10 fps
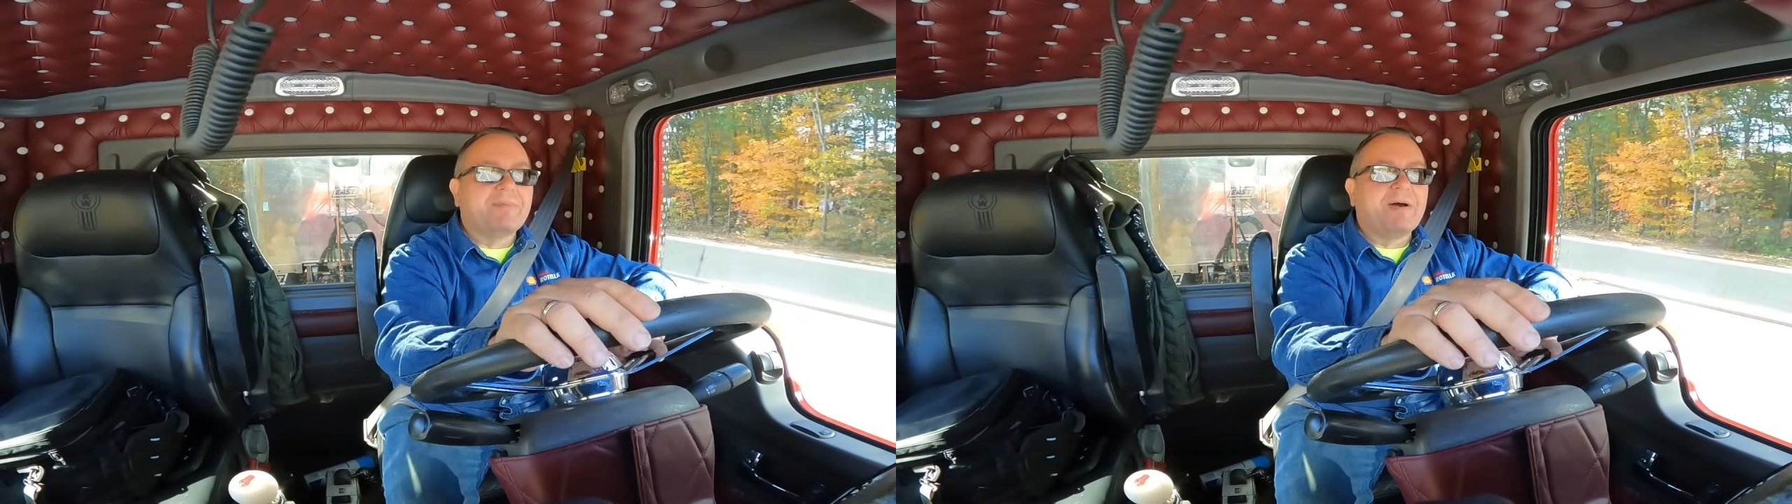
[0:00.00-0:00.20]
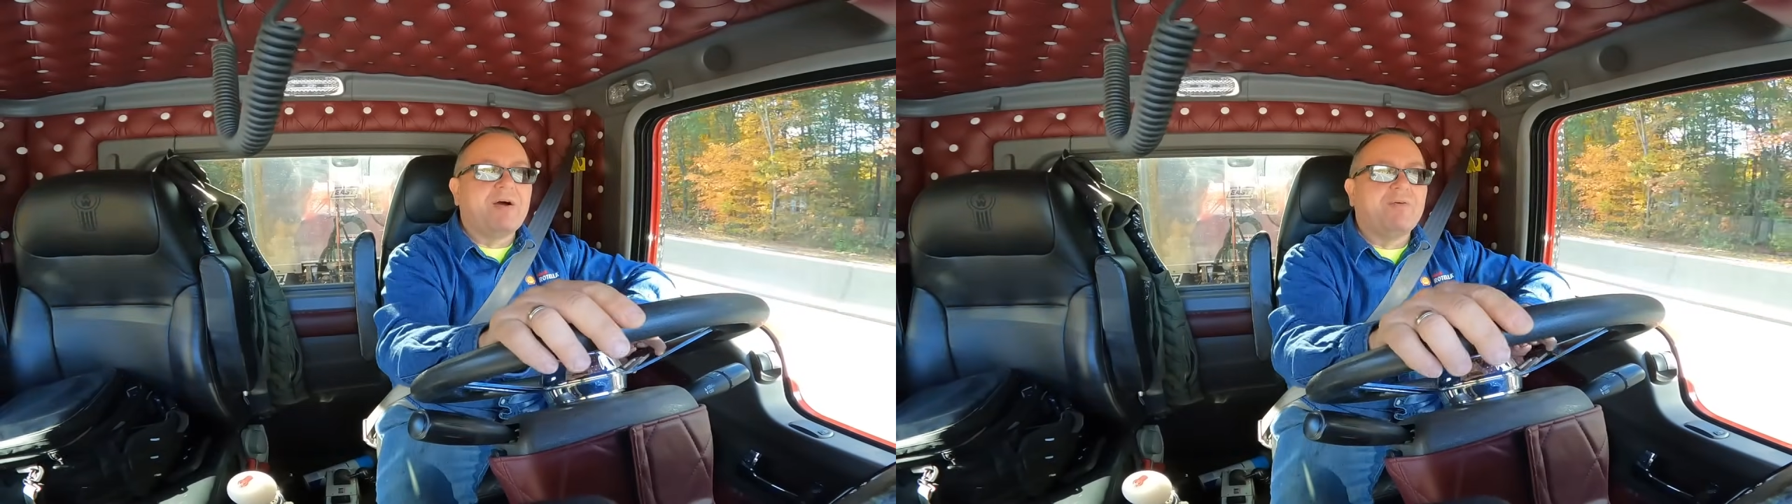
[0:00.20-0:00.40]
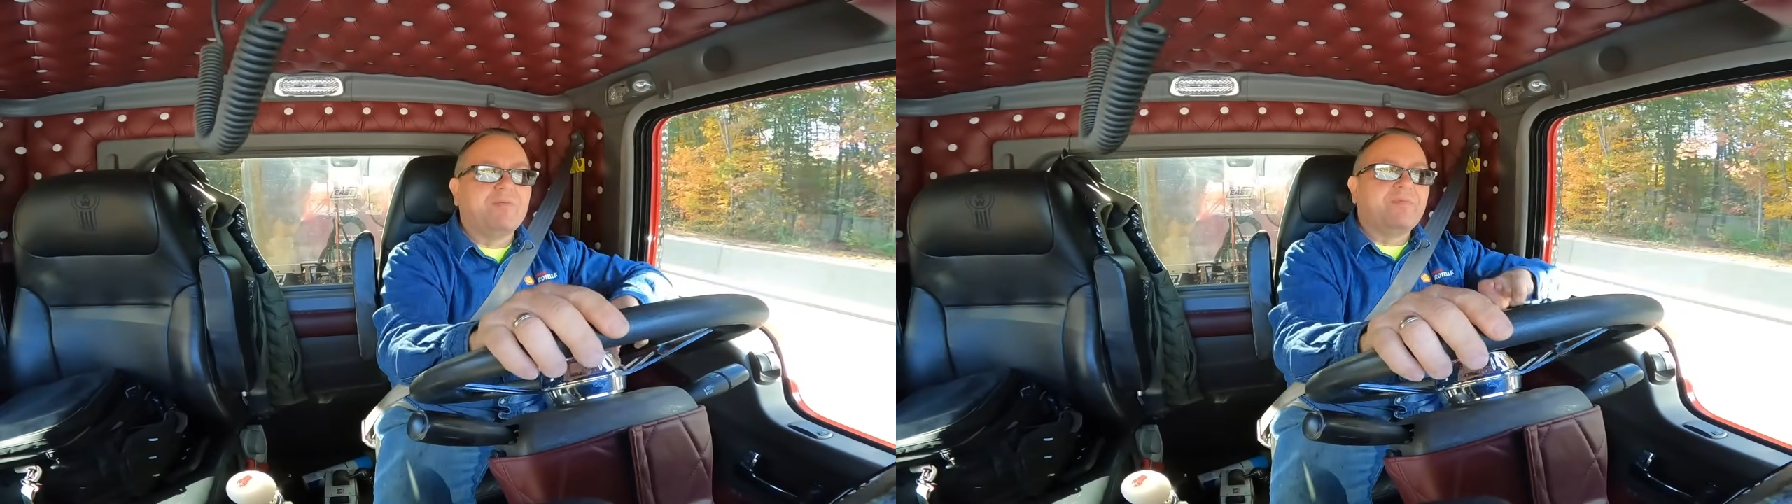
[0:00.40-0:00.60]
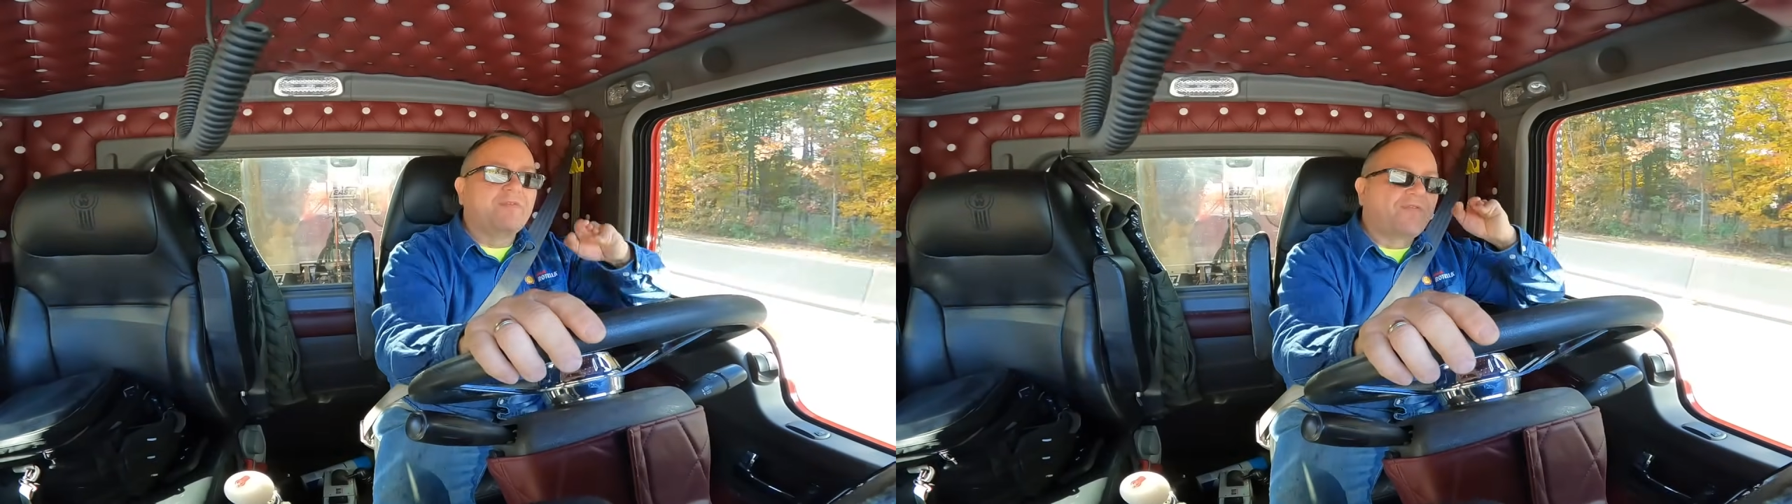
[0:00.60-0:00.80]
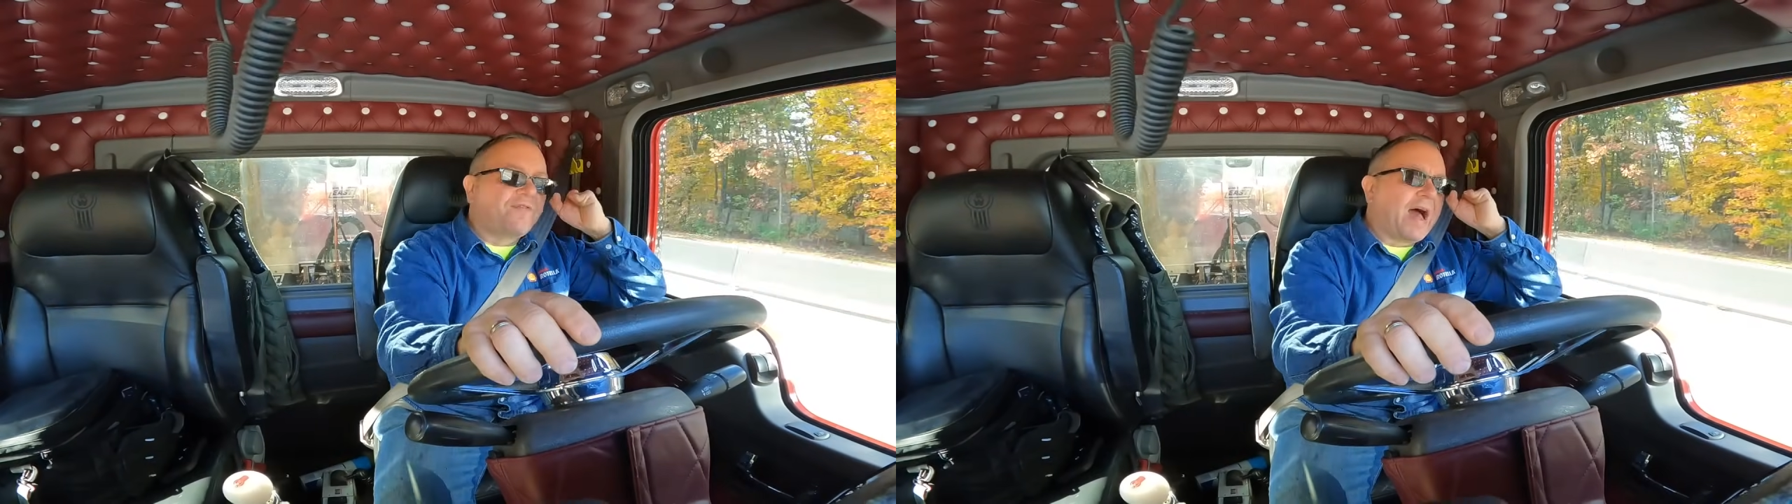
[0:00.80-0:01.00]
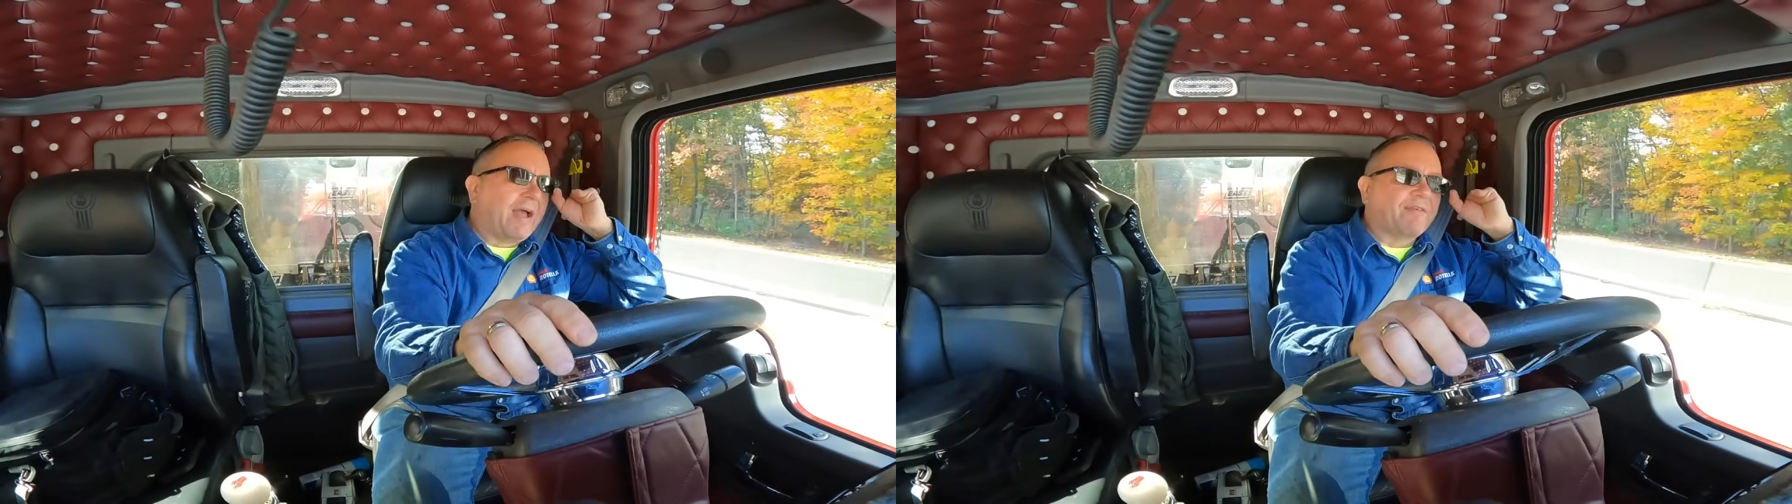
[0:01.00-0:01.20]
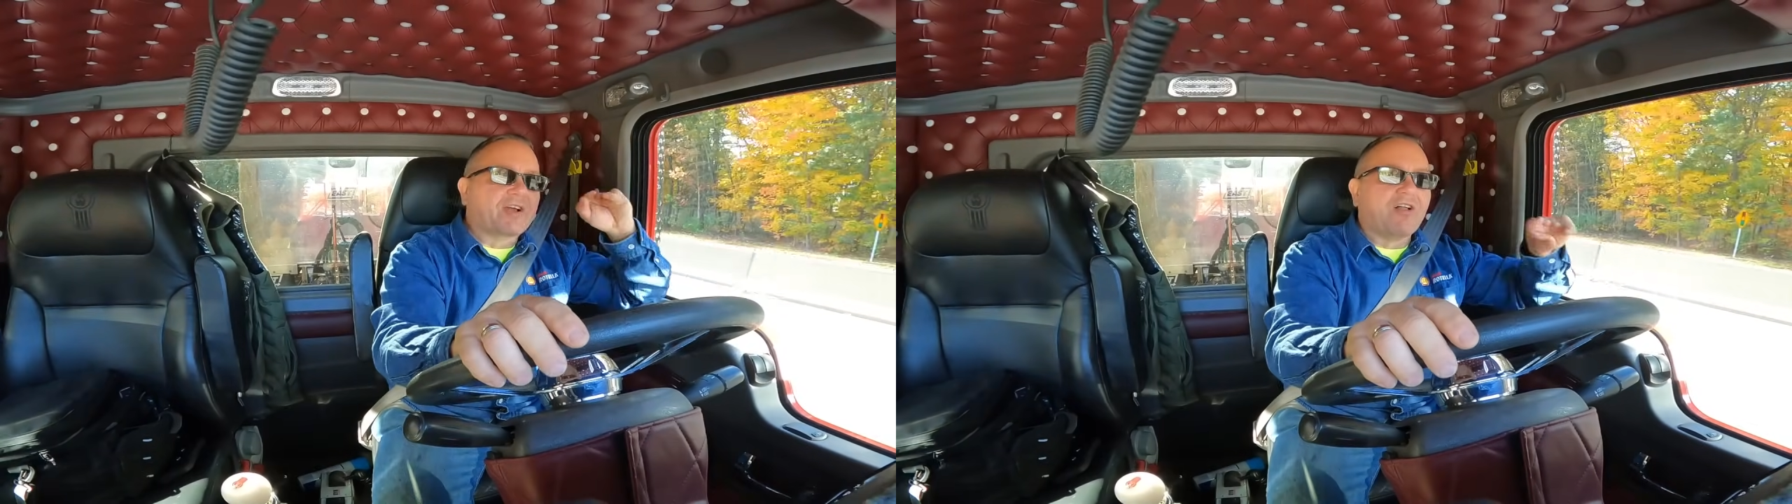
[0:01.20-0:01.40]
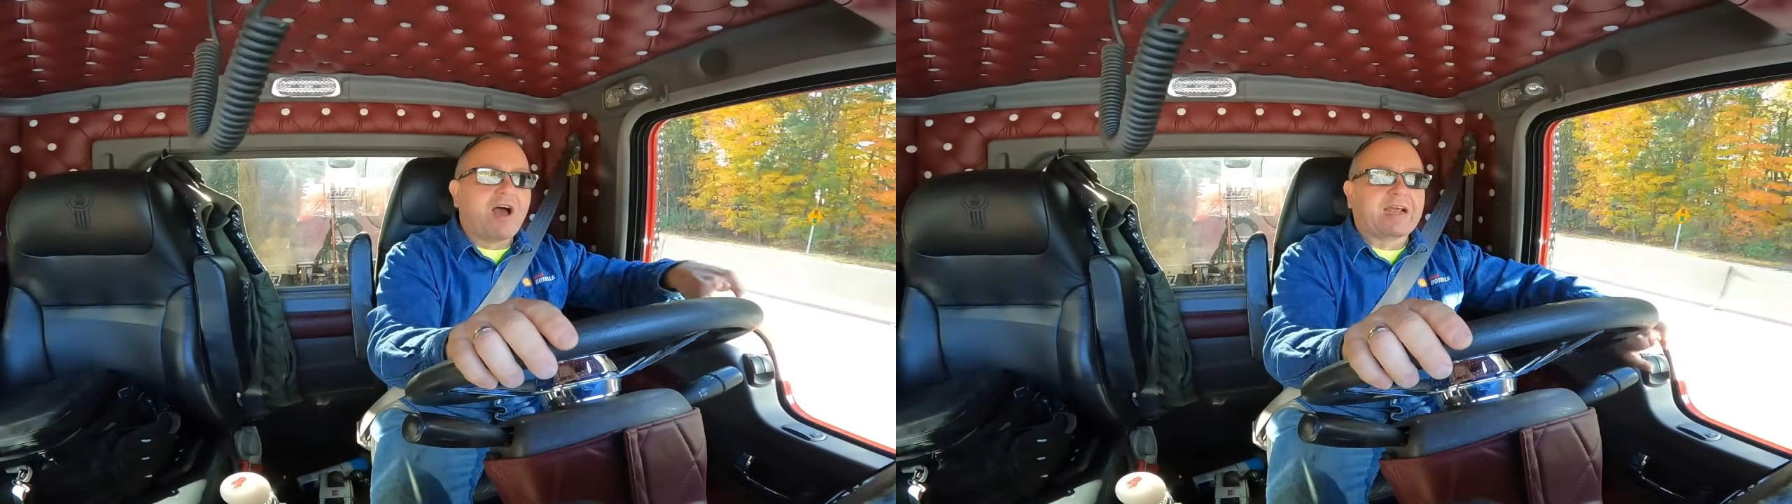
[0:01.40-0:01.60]
about 5
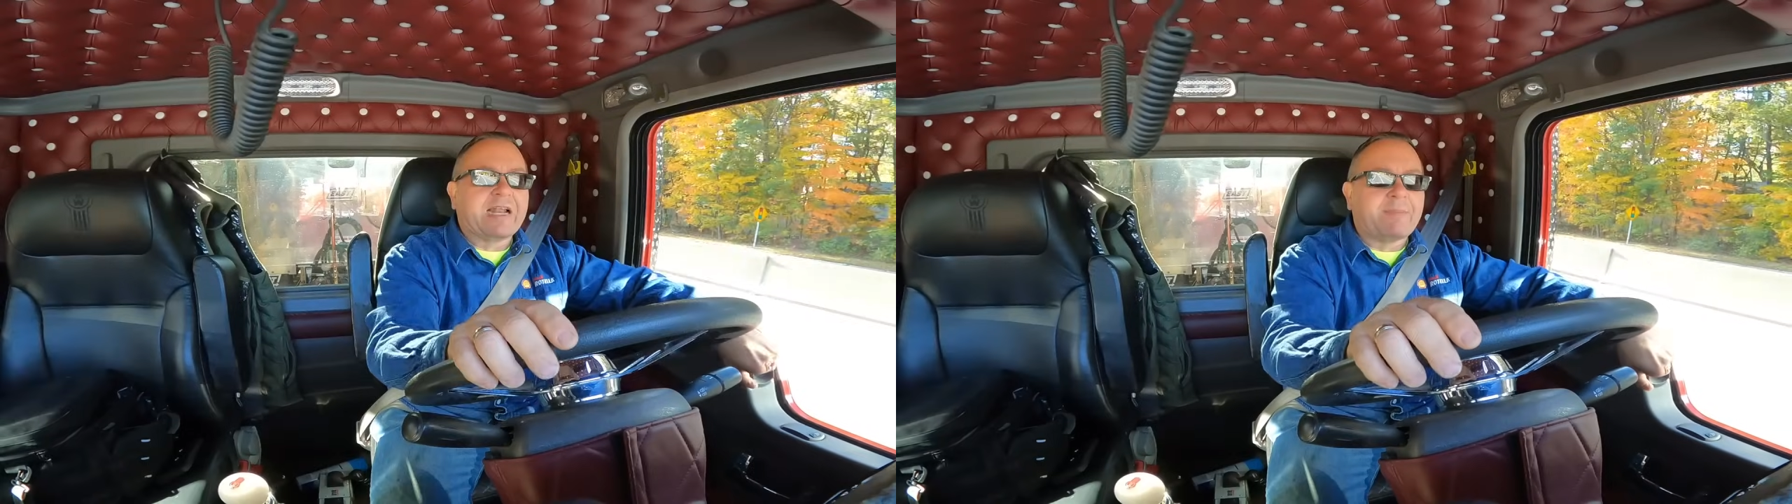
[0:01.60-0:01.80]
o'clock.